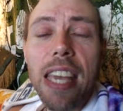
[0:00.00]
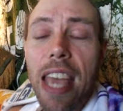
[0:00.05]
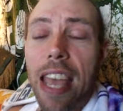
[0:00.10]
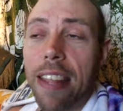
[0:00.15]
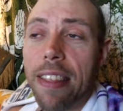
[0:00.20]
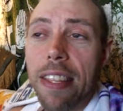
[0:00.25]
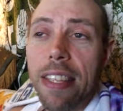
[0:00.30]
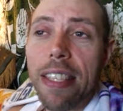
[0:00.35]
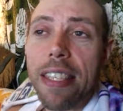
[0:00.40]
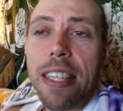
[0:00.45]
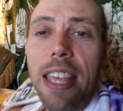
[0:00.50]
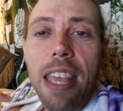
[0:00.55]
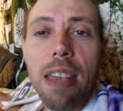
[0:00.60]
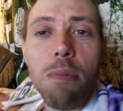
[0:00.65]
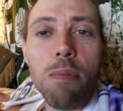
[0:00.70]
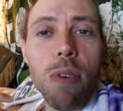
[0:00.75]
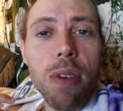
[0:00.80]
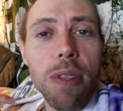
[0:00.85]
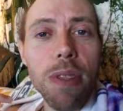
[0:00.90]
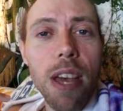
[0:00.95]
And the
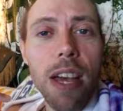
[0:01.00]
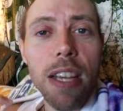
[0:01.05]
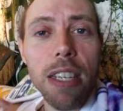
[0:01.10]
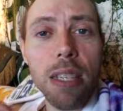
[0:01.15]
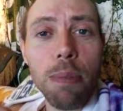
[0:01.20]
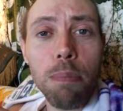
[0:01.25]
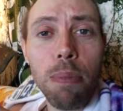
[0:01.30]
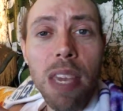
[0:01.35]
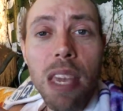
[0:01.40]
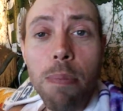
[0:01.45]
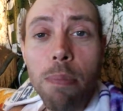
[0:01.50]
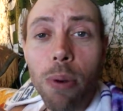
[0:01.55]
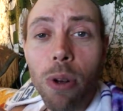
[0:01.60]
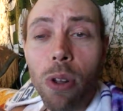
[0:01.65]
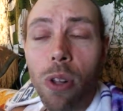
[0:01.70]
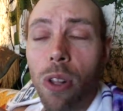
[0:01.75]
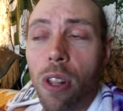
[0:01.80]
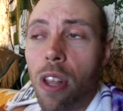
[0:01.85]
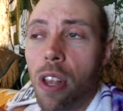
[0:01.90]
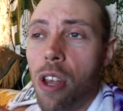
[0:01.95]
same with us
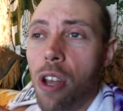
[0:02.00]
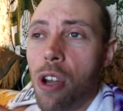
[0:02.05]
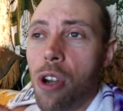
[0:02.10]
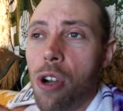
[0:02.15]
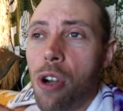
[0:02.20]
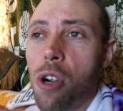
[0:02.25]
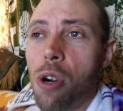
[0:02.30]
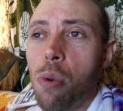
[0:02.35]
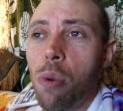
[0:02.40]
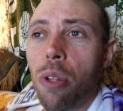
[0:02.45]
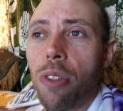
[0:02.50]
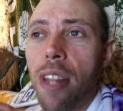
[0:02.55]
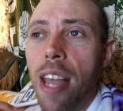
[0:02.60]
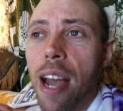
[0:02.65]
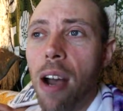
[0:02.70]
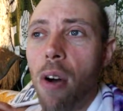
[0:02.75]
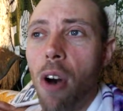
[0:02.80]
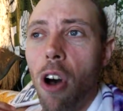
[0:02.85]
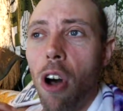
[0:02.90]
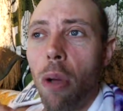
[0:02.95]
people who will
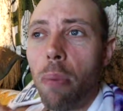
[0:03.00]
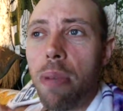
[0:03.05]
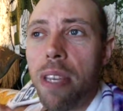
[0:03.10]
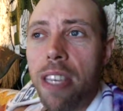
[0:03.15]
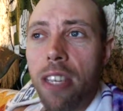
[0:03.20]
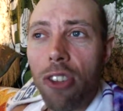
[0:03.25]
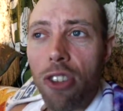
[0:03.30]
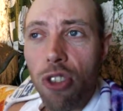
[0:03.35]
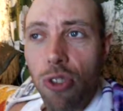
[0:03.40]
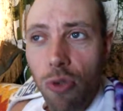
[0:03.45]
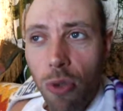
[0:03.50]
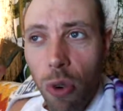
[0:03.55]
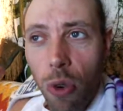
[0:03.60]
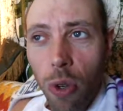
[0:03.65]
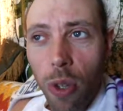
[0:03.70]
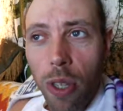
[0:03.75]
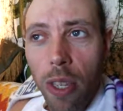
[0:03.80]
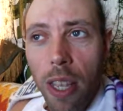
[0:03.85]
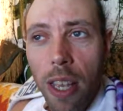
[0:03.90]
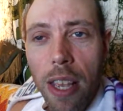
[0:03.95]
now all be
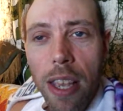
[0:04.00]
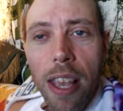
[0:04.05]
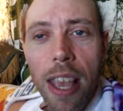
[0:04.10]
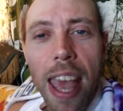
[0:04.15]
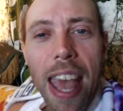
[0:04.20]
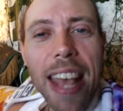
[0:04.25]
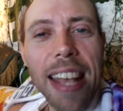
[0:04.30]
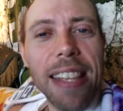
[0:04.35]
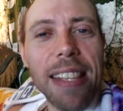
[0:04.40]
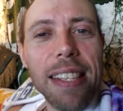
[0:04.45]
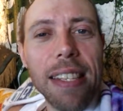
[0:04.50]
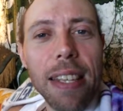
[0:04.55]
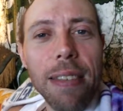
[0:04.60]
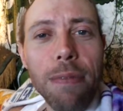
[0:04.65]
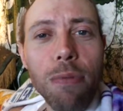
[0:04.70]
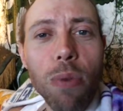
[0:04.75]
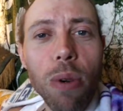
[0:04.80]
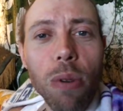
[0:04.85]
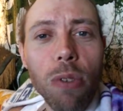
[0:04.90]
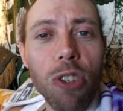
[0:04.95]
controlled as
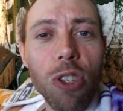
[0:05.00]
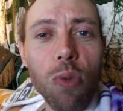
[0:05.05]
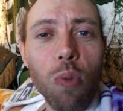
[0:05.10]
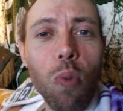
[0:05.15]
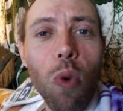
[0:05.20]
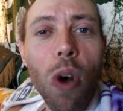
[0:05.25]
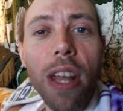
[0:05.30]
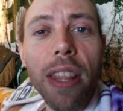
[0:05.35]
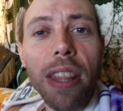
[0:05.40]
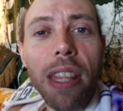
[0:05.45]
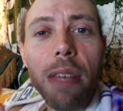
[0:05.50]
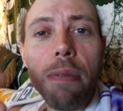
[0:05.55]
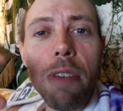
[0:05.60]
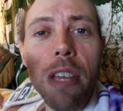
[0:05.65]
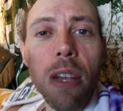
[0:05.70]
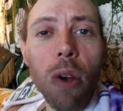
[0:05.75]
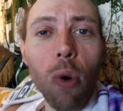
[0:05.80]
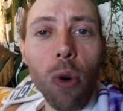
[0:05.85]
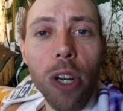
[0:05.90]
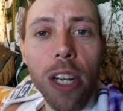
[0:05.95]
if we were just one
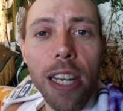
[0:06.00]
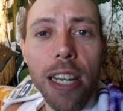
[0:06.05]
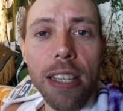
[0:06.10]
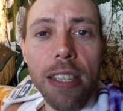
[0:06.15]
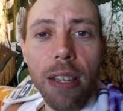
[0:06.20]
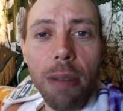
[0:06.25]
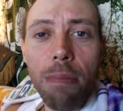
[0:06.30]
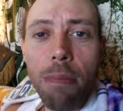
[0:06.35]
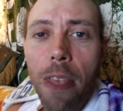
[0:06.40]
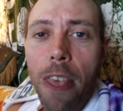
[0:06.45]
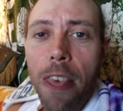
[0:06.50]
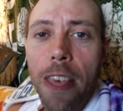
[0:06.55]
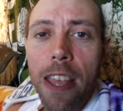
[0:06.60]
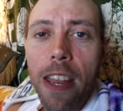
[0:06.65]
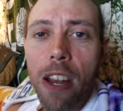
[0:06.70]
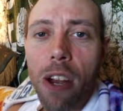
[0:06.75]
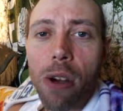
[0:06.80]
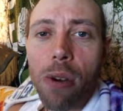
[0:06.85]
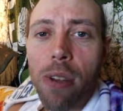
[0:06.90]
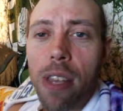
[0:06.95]
living organism.
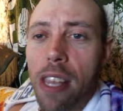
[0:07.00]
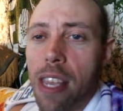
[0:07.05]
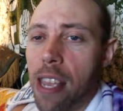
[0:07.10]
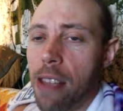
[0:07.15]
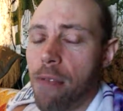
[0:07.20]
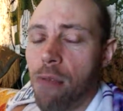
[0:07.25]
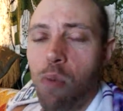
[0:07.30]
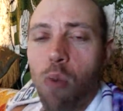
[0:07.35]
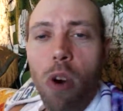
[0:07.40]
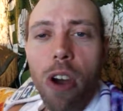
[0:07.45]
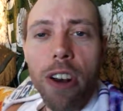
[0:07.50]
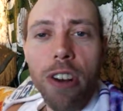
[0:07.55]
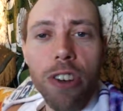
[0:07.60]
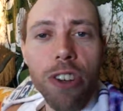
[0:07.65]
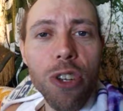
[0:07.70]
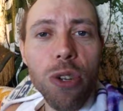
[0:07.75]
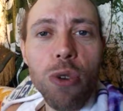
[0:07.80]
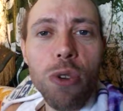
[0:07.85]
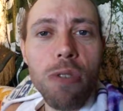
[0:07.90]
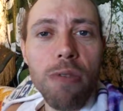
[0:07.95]
You know, if one or
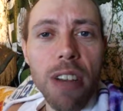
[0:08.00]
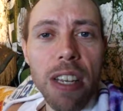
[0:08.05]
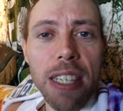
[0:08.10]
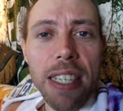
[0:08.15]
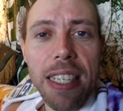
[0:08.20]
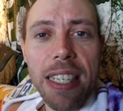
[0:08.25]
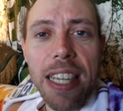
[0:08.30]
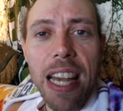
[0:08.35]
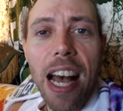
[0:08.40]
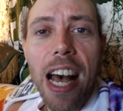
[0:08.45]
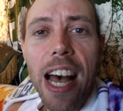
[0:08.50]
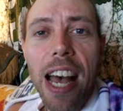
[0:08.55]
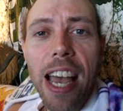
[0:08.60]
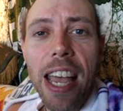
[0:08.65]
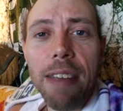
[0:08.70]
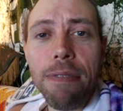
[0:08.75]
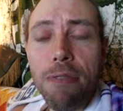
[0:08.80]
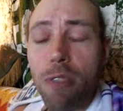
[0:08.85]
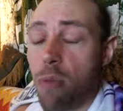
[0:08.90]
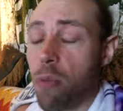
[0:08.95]
two of us
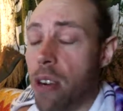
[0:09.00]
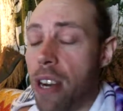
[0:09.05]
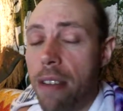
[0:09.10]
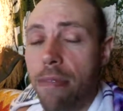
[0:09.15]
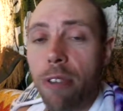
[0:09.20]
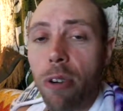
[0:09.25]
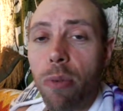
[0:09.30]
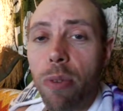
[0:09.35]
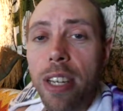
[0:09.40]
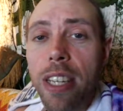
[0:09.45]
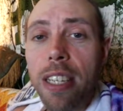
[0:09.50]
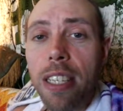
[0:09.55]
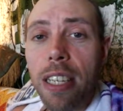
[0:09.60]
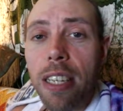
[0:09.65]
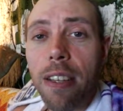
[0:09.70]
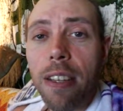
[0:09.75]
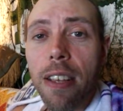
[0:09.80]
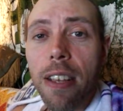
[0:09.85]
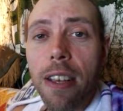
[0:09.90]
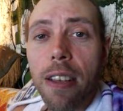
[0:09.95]
die for whatever
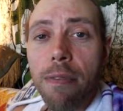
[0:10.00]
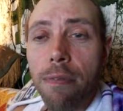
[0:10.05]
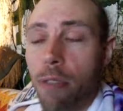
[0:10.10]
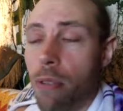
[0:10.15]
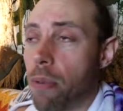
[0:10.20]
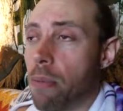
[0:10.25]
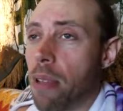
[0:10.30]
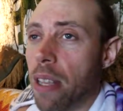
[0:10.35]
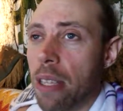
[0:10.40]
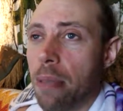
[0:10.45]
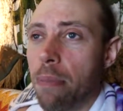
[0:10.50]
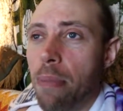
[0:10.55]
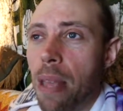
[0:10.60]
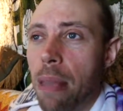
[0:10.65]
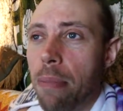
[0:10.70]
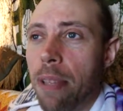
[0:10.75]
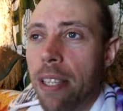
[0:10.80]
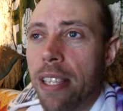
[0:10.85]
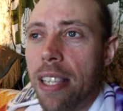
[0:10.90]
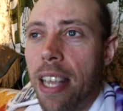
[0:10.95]
reason, for let's
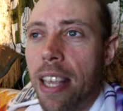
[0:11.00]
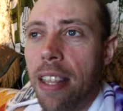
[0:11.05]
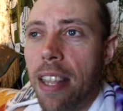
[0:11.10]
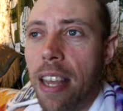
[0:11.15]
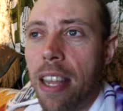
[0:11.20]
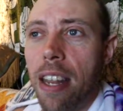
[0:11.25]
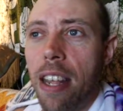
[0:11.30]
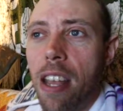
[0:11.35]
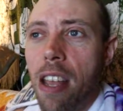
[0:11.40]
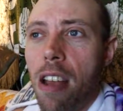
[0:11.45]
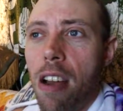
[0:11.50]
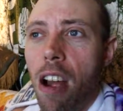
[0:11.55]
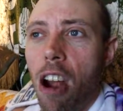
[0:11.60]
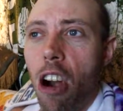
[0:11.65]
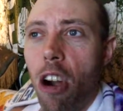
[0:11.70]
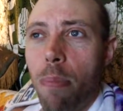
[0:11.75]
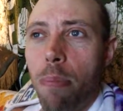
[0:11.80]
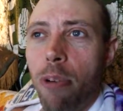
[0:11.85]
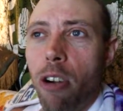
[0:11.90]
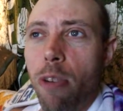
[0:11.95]
maybe say that
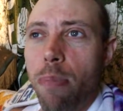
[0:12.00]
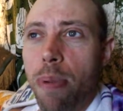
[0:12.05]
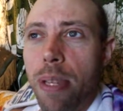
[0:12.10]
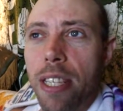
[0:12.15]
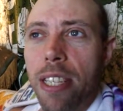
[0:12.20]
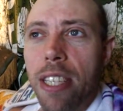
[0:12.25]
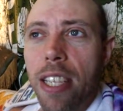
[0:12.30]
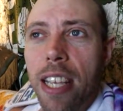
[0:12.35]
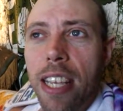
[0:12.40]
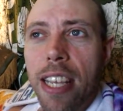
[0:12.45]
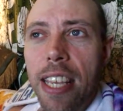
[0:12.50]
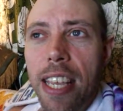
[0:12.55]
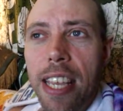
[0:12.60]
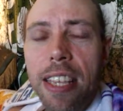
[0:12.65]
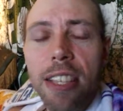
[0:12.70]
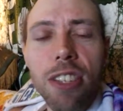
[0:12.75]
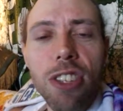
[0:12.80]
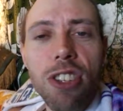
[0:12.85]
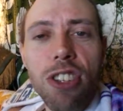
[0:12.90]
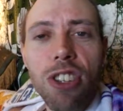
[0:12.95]
our purpose
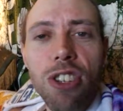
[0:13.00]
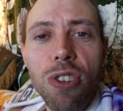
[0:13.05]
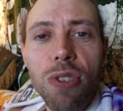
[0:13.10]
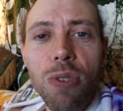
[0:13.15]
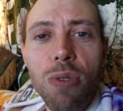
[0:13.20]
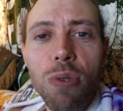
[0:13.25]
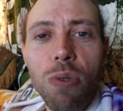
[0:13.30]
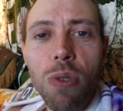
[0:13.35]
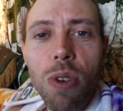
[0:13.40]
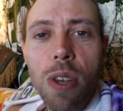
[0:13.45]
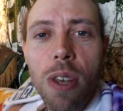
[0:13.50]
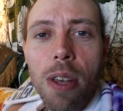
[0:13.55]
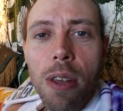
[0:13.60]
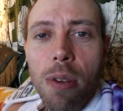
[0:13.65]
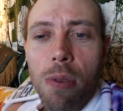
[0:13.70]
is to,